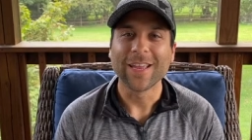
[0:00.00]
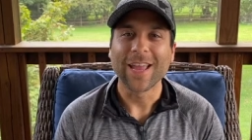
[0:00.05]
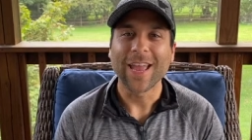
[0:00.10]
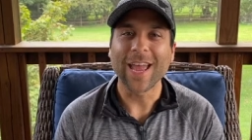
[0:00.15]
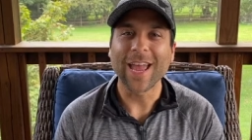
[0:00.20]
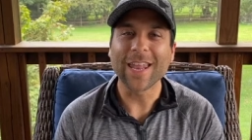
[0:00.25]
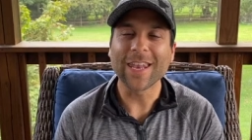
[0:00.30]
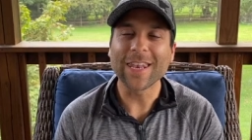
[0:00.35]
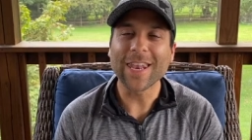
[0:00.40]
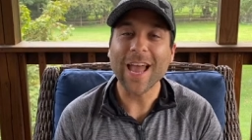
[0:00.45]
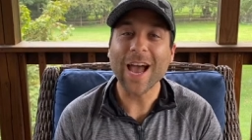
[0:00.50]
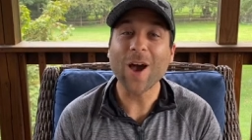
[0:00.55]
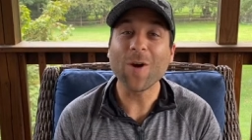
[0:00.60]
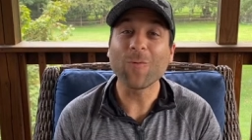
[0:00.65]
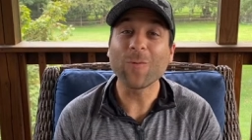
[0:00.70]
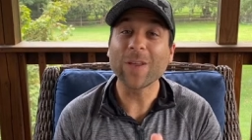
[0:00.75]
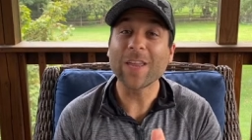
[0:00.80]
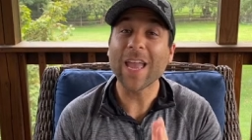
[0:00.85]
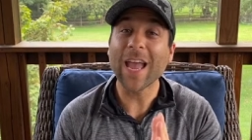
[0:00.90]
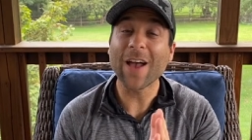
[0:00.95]
And now
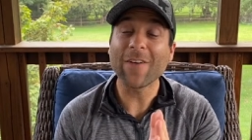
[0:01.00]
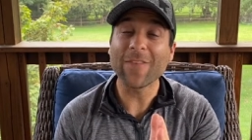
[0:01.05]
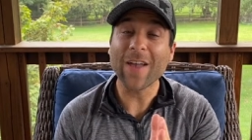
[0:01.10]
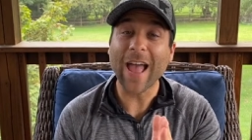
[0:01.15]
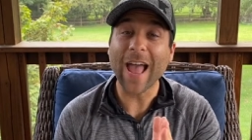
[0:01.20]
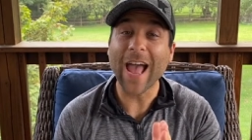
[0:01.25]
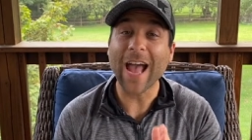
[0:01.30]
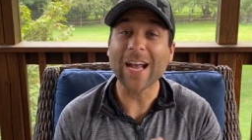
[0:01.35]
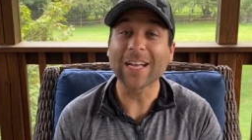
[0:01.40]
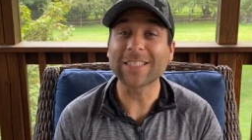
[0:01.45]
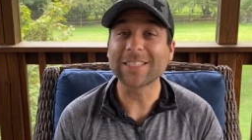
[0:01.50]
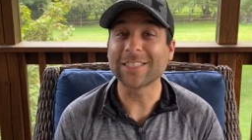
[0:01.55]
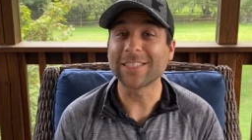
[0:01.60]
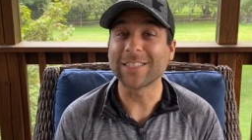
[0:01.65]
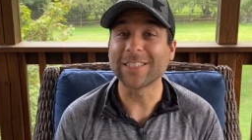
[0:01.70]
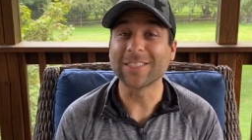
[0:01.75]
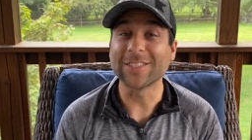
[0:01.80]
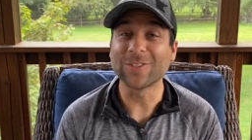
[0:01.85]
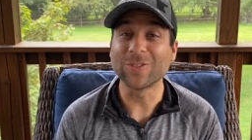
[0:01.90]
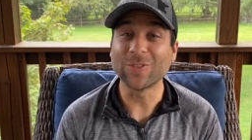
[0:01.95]
we have
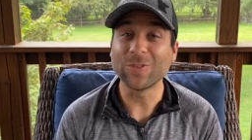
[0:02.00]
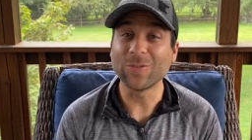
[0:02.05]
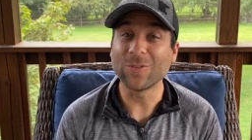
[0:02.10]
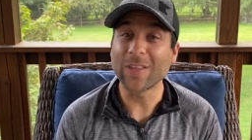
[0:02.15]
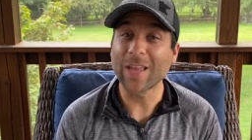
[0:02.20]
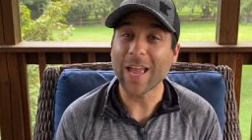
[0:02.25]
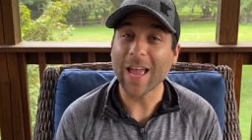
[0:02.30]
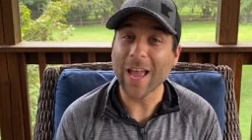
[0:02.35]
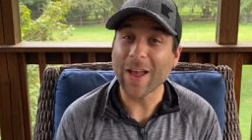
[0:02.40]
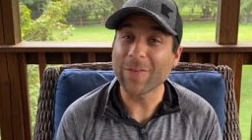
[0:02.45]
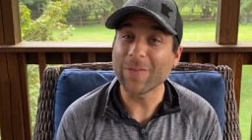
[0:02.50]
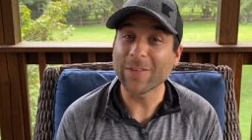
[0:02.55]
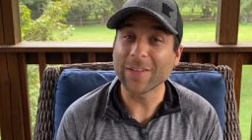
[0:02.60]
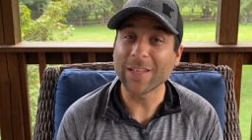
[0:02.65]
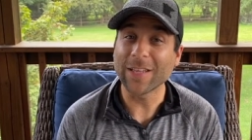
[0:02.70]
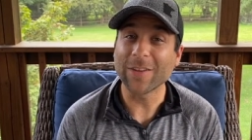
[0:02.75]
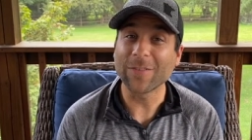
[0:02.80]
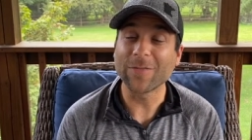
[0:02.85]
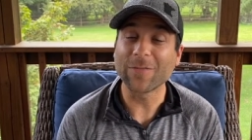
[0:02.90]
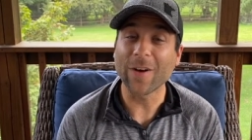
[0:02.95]
access to the
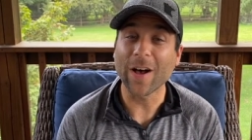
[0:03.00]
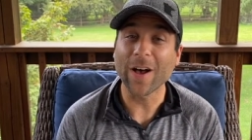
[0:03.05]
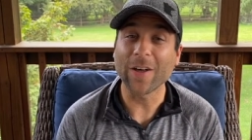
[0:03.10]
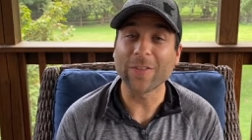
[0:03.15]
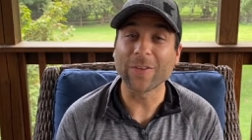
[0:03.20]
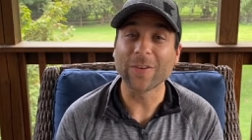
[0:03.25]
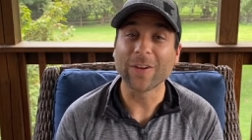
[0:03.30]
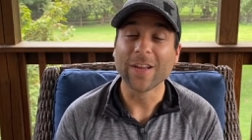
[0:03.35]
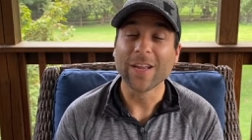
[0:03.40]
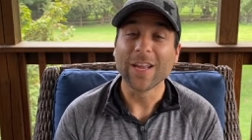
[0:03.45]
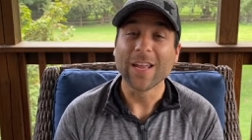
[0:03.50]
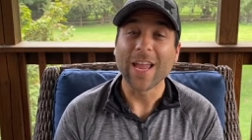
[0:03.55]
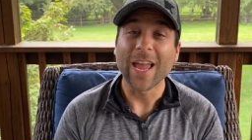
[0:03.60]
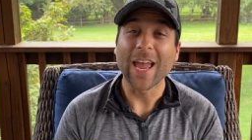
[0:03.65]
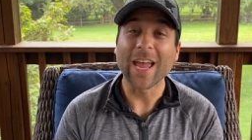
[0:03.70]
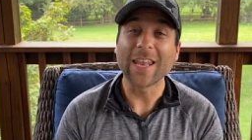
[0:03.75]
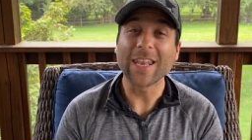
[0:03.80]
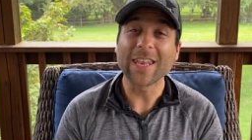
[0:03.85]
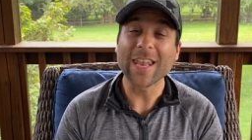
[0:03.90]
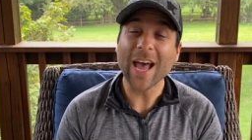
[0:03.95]
Heavenly Father.
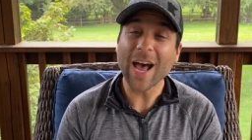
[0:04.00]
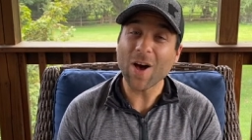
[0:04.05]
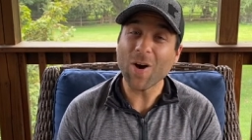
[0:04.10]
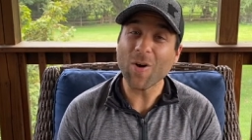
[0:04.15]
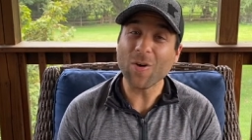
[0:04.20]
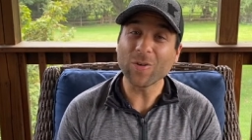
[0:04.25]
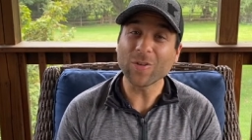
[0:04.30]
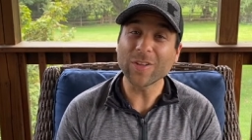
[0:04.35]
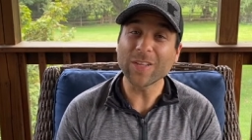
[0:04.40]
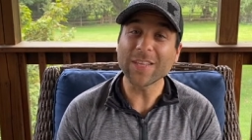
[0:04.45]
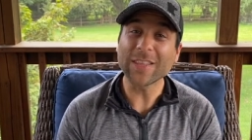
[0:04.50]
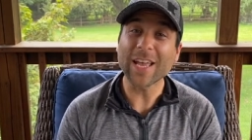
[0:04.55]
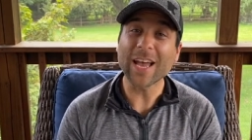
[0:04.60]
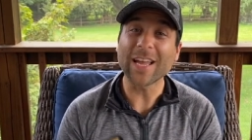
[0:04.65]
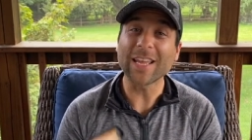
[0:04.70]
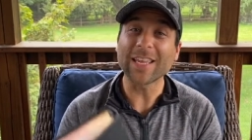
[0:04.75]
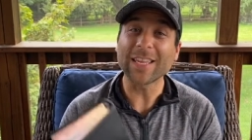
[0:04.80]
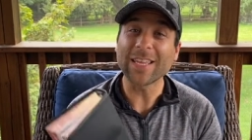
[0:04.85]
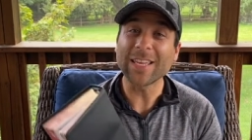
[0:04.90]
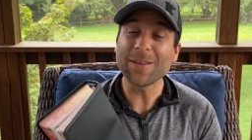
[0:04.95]
And not only
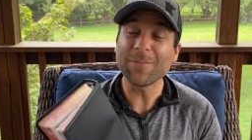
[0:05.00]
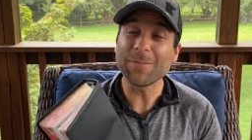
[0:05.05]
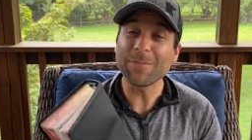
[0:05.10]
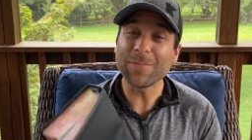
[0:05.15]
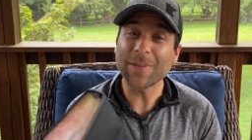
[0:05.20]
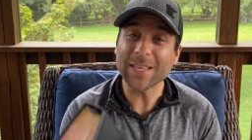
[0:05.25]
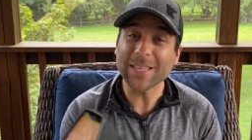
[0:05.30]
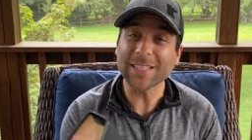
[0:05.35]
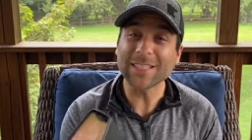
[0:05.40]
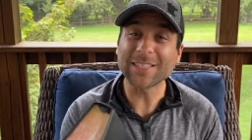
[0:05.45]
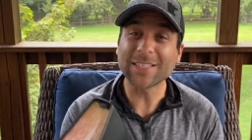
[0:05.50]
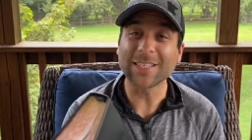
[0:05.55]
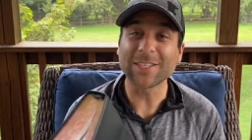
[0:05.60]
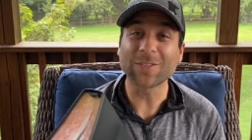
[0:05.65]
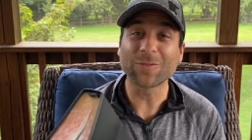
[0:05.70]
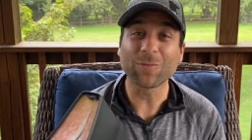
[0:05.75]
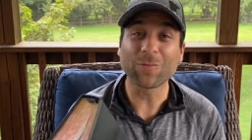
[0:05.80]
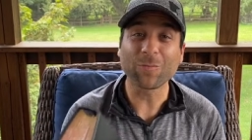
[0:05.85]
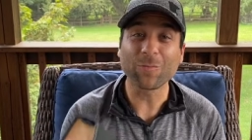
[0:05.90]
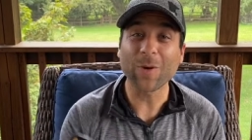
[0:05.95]
that, He meets
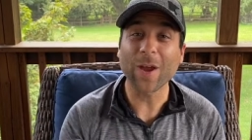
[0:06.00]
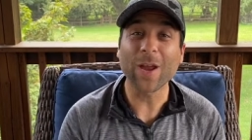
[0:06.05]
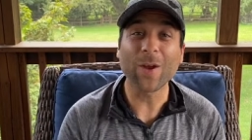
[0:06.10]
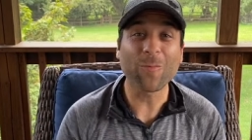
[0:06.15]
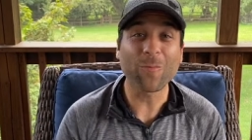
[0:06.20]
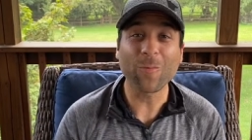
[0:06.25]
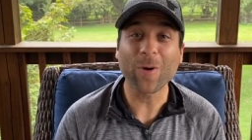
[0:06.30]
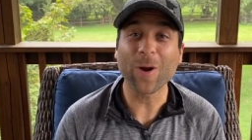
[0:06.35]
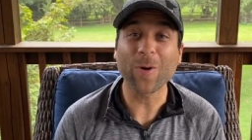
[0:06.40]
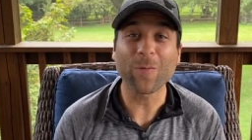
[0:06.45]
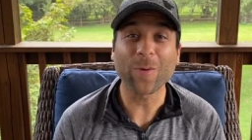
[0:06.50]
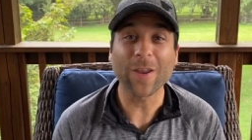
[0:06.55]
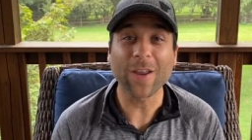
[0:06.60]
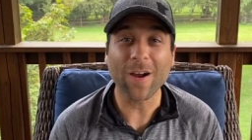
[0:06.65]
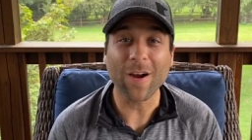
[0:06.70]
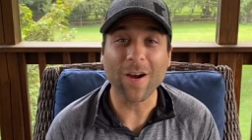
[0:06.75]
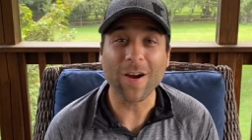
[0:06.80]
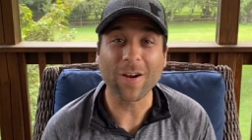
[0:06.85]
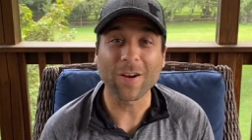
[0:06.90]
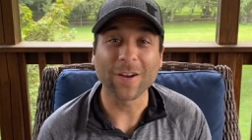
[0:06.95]
us right where we
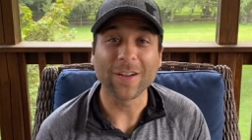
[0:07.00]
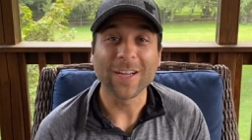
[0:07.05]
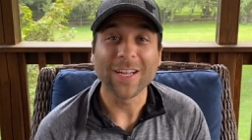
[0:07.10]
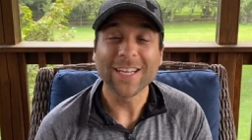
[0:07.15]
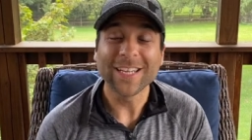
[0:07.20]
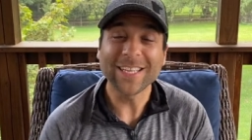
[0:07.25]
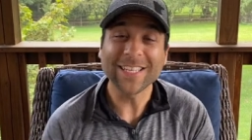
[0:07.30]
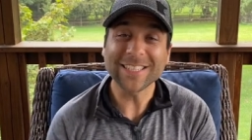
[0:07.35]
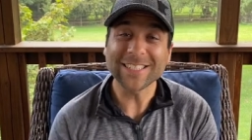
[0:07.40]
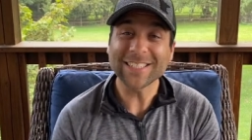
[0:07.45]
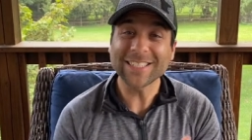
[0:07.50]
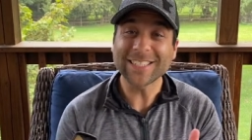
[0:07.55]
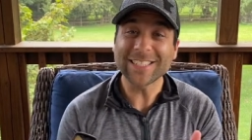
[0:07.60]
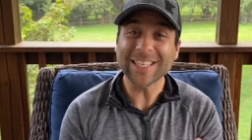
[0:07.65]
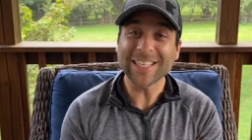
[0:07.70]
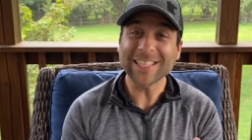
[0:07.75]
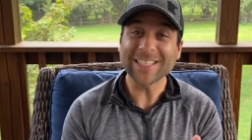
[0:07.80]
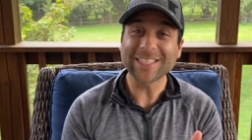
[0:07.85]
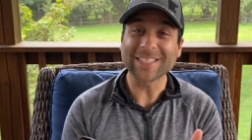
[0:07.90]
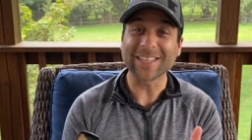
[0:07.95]
are. He
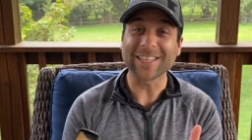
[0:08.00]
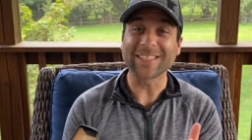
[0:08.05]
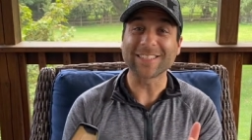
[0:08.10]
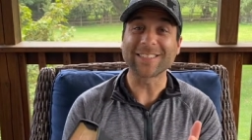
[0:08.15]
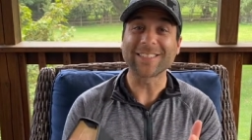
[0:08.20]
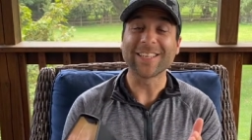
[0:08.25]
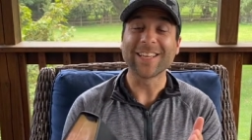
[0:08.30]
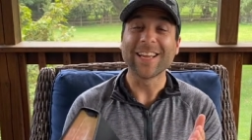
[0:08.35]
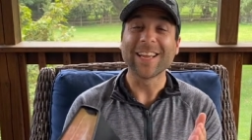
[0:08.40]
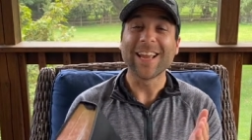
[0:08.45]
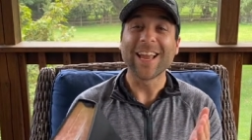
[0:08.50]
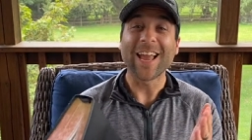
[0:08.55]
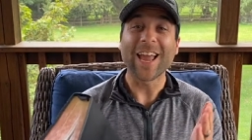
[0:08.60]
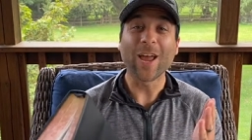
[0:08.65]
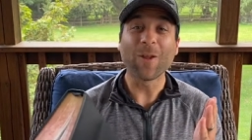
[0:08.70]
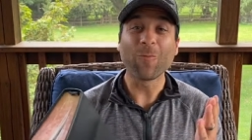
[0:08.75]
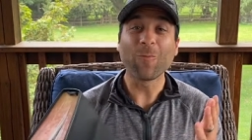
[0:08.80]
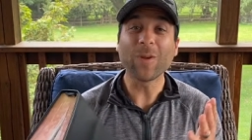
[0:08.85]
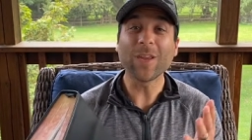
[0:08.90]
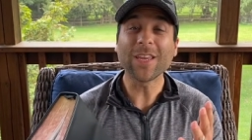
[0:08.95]
seeks us.
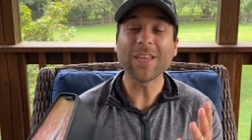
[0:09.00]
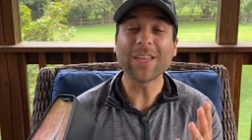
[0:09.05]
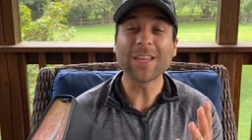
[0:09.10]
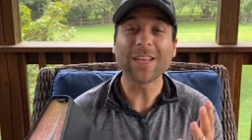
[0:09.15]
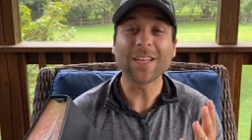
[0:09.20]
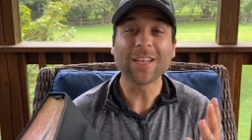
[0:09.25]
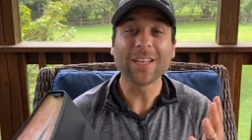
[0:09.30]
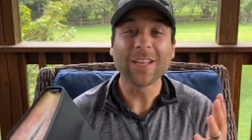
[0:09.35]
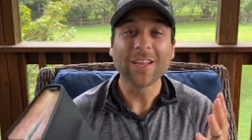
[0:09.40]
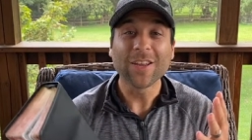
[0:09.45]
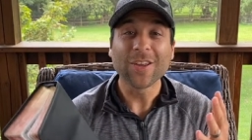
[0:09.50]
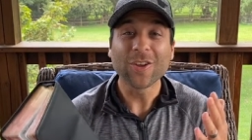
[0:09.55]
And we can